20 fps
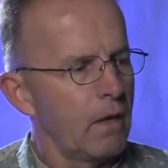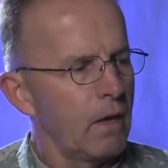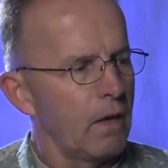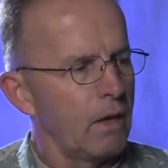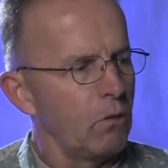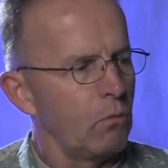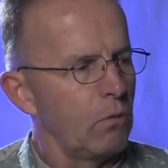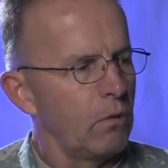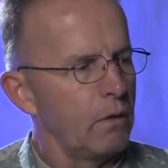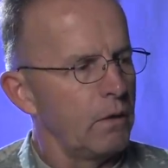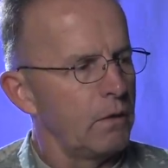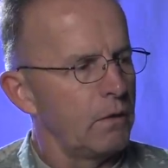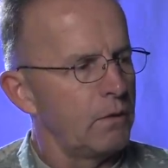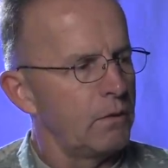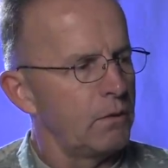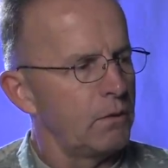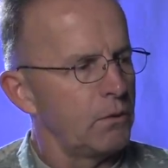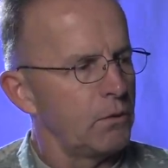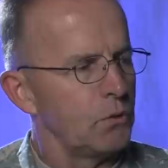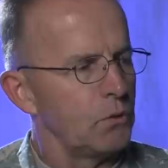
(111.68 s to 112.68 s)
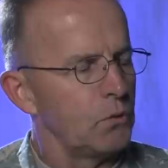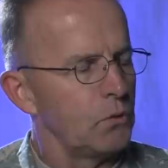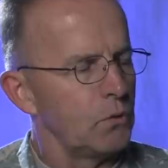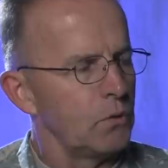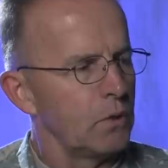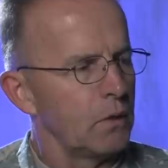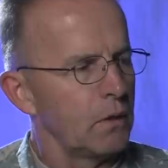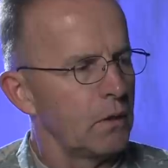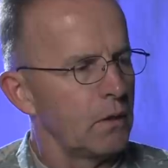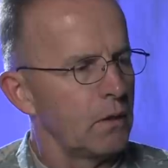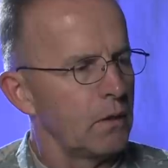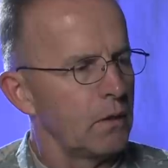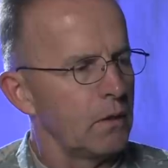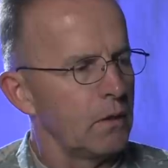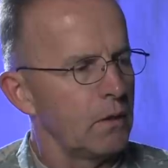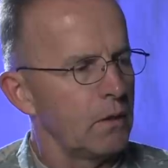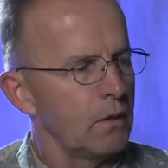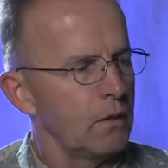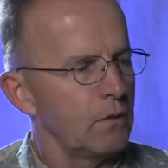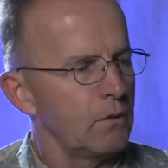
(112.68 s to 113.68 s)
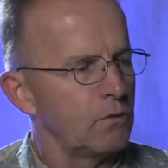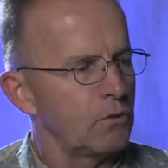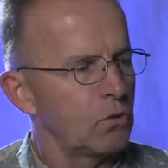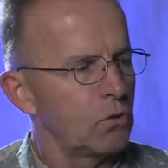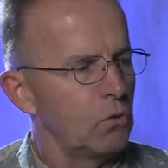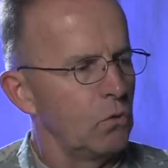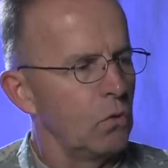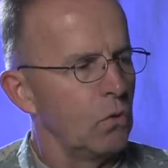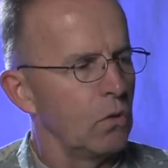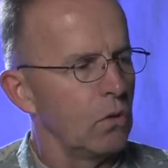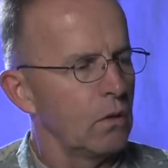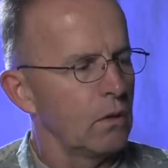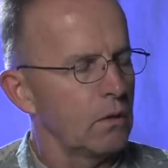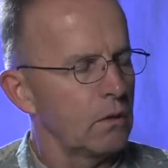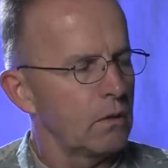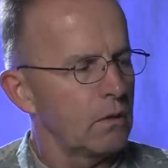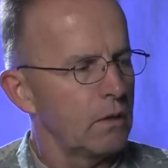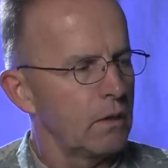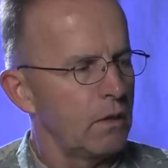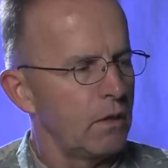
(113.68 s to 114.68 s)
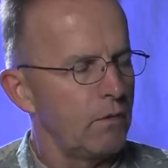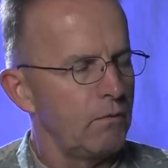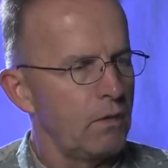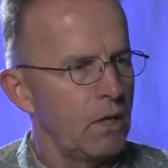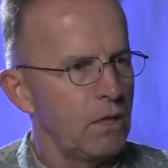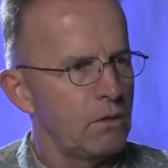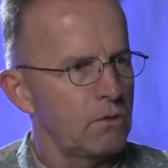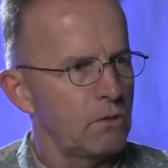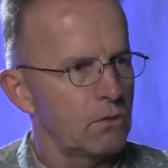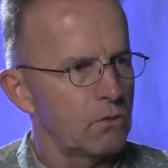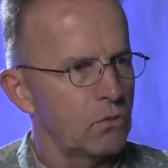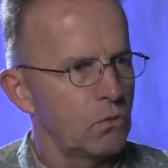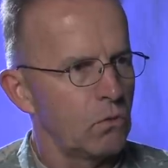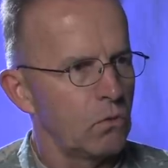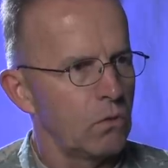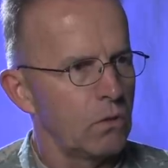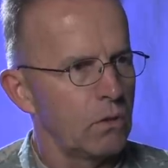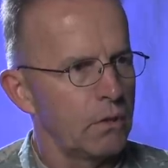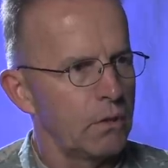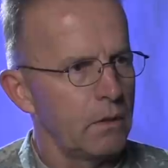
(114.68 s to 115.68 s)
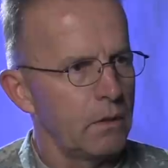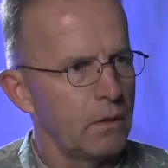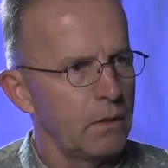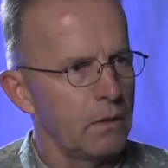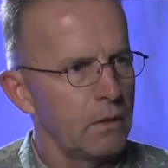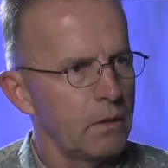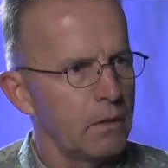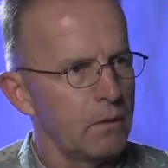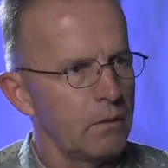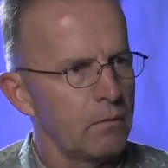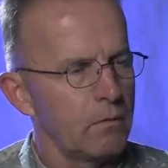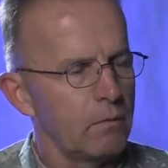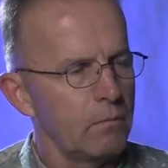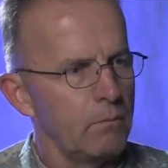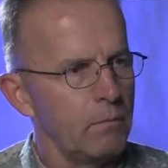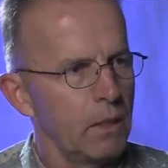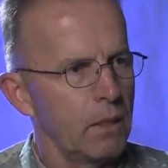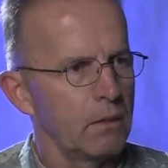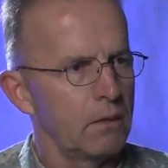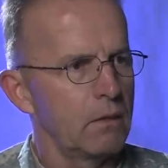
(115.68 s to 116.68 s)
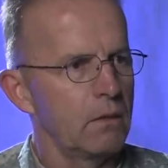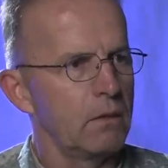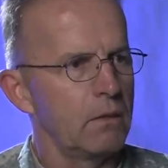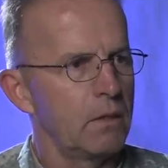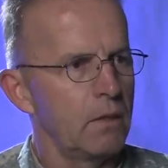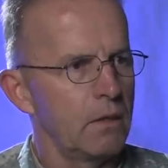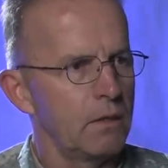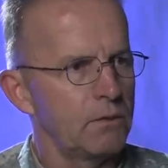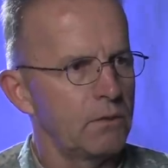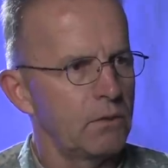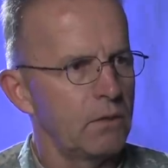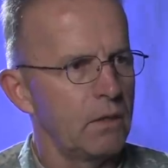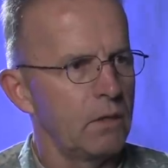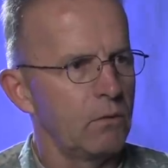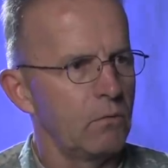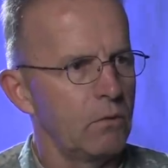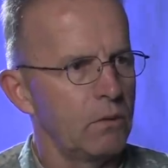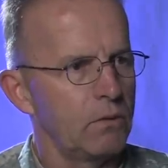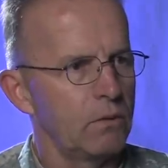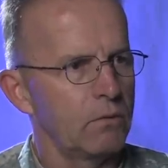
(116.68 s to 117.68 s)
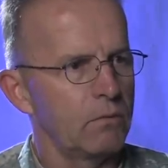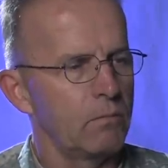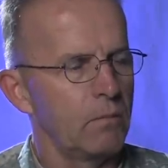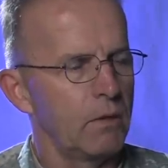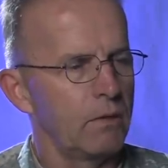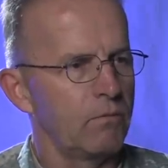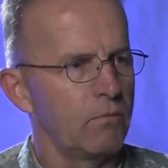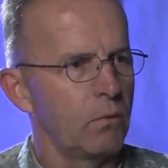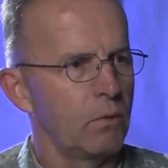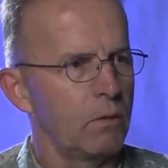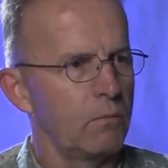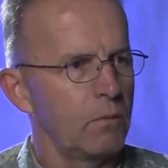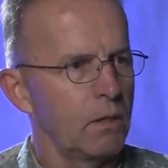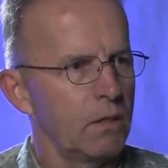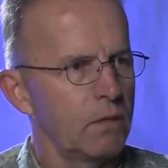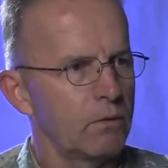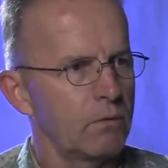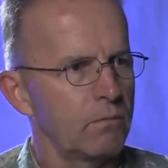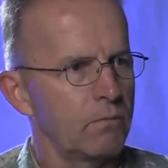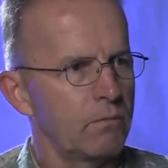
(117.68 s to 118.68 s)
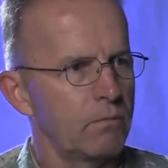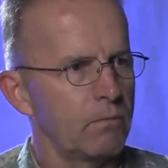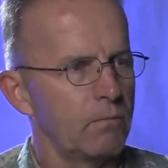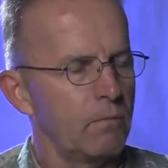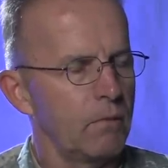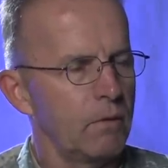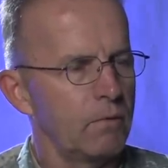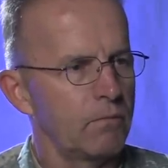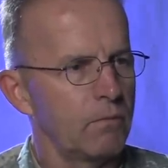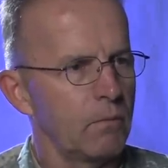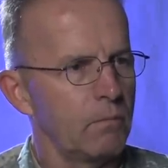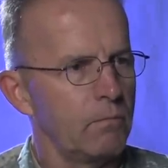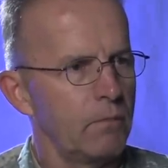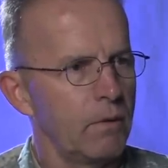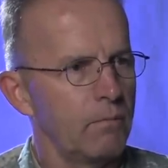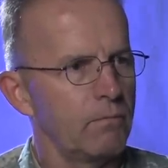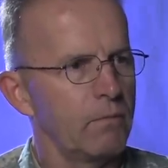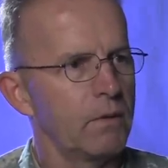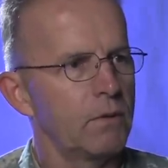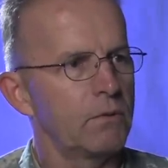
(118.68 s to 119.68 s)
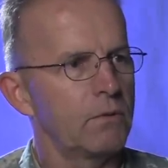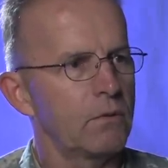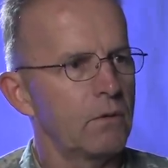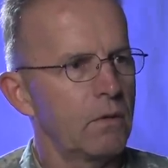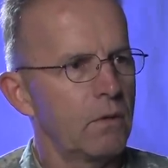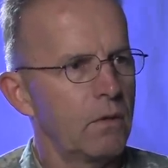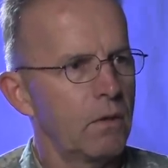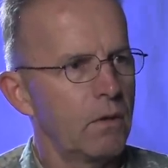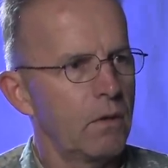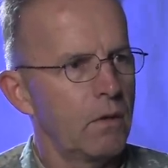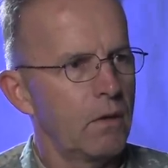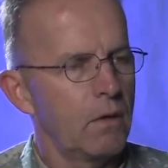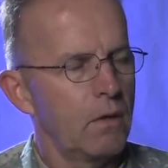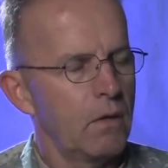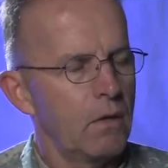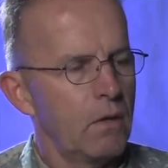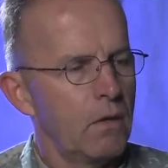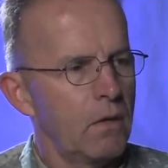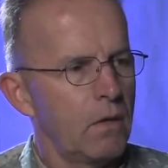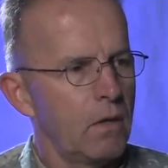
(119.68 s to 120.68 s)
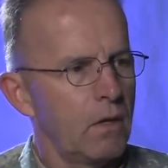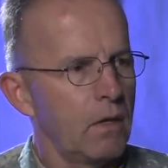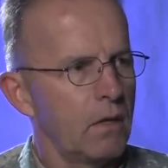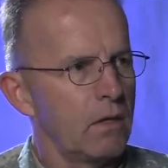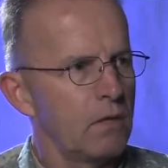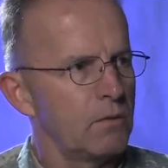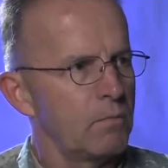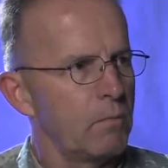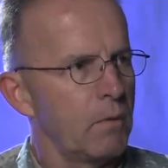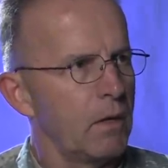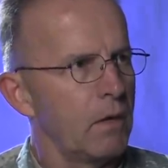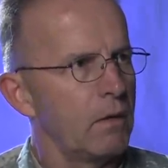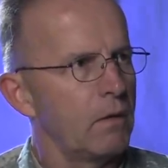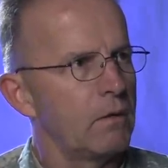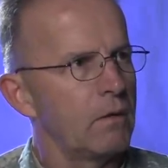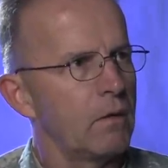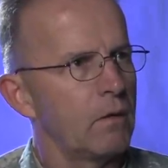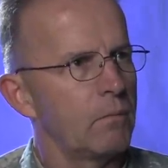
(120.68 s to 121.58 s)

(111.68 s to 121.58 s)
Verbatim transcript: I went to uh, school, aviation school in uh, Millington, Tennessee, which is about 40 miles from, from Memphis. I spent